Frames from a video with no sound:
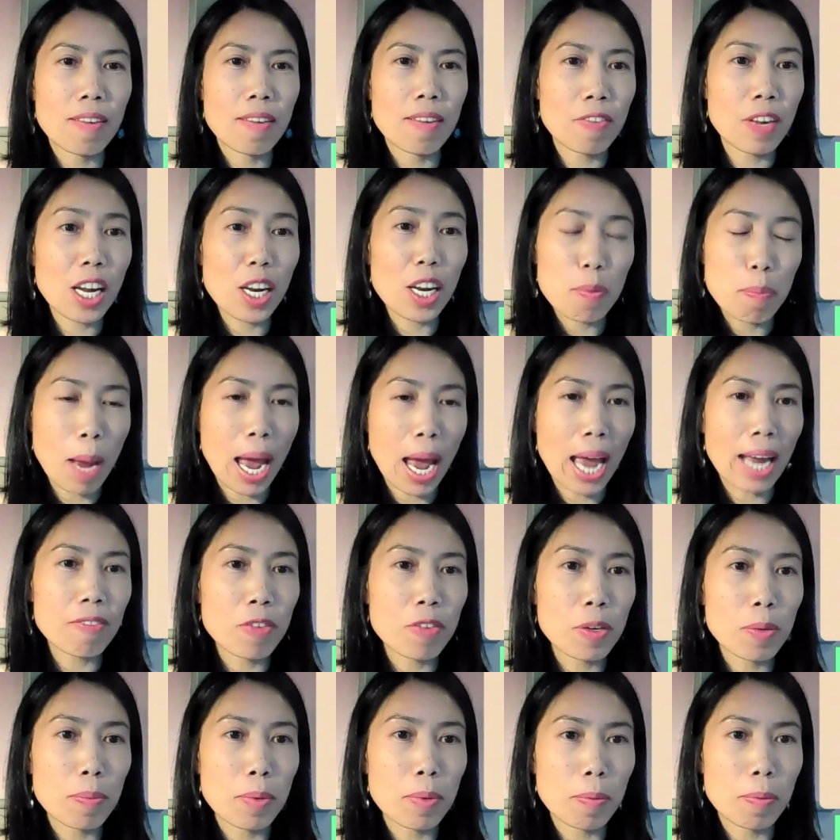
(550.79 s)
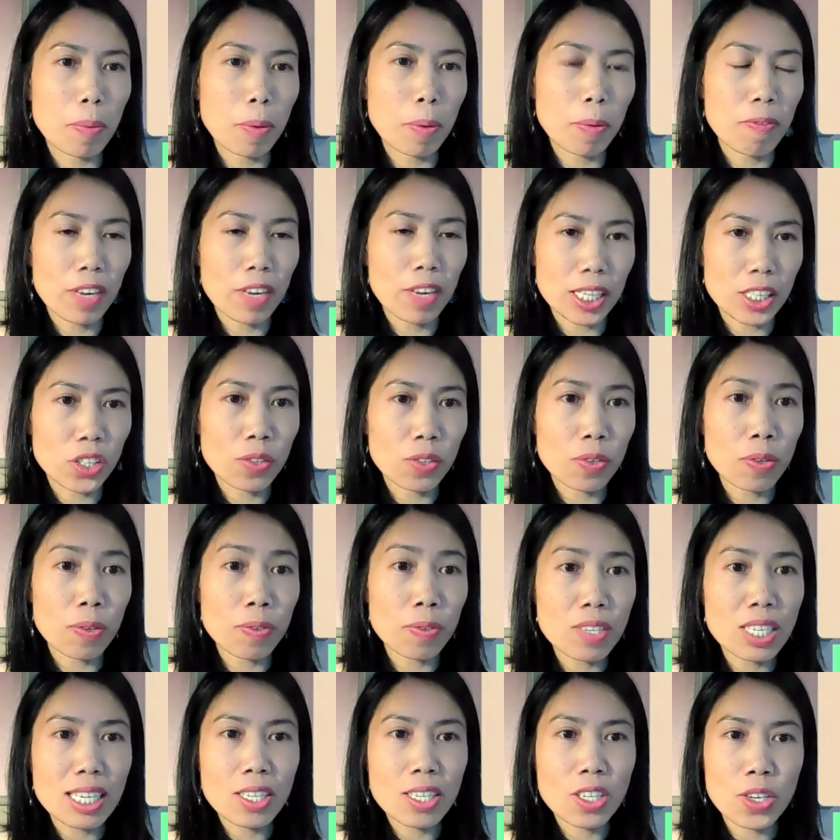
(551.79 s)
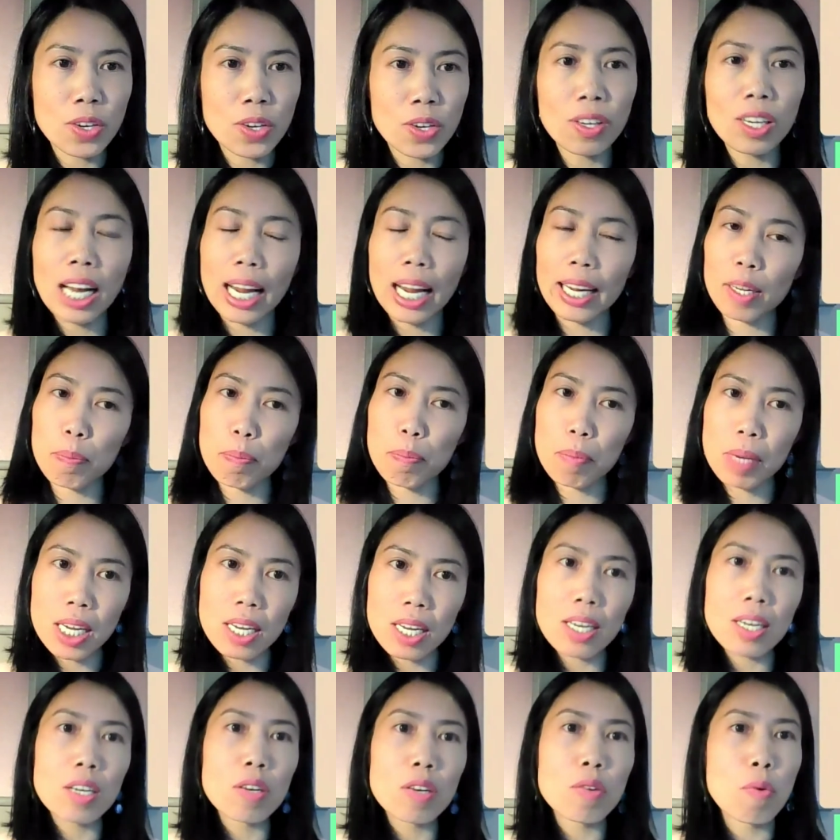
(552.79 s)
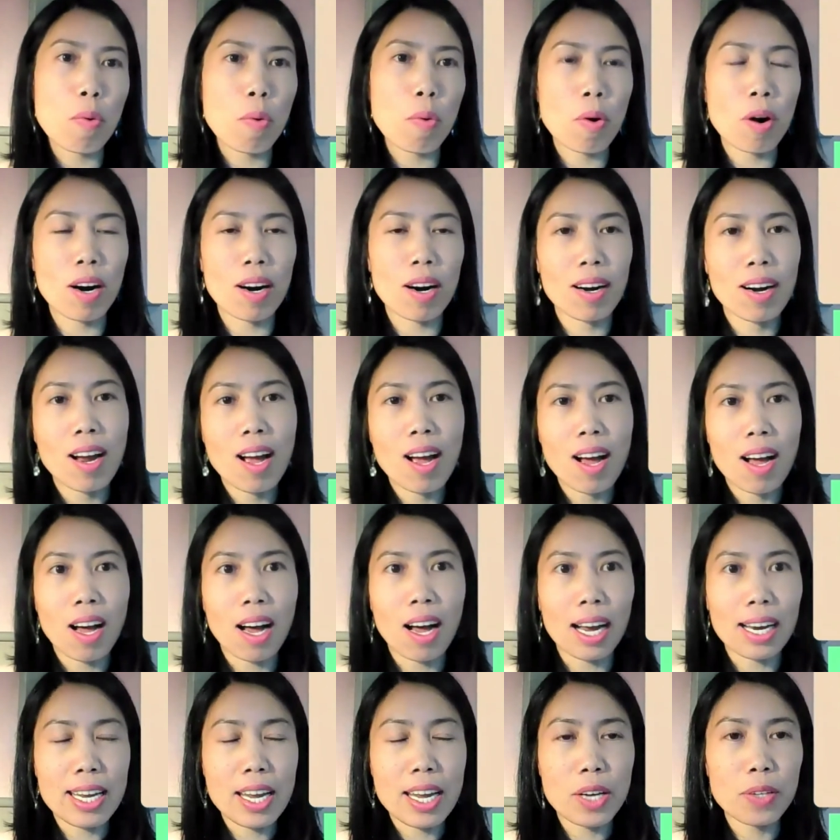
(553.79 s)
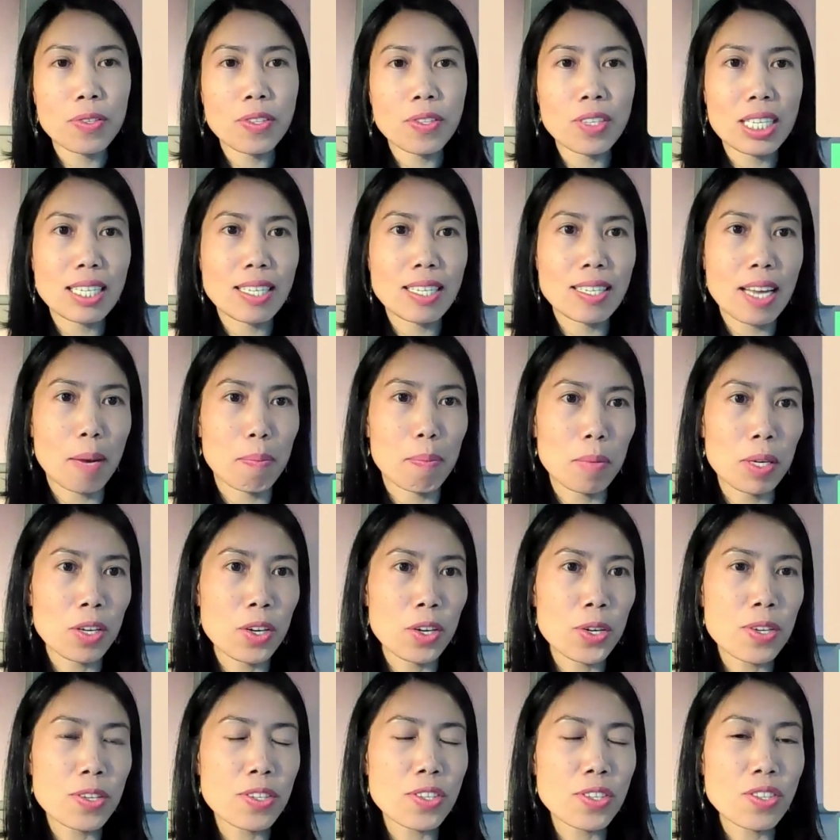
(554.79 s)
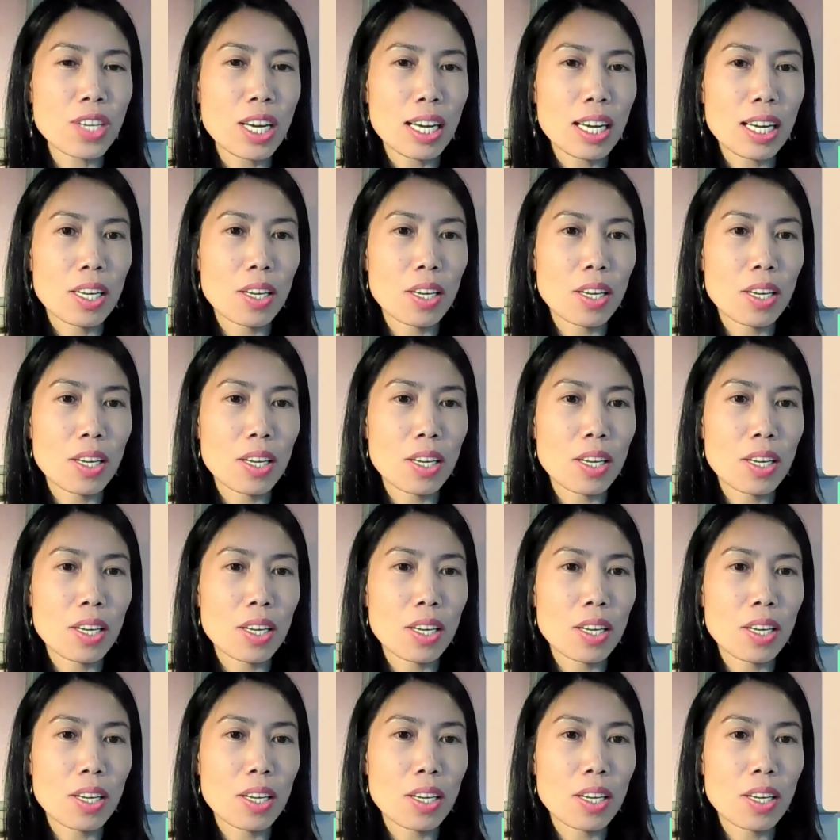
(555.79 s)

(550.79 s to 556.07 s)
feedback from a professional teacher like me or IELTS examiners,